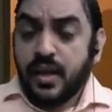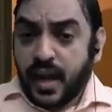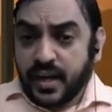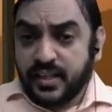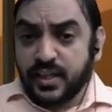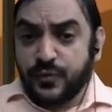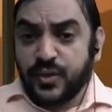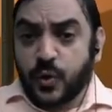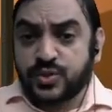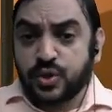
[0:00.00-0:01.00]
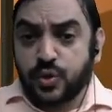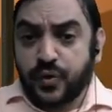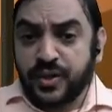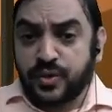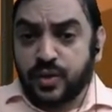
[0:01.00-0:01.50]
And here we also
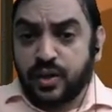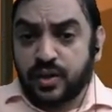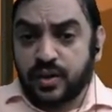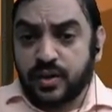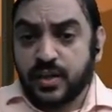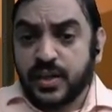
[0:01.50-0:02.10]
going to learn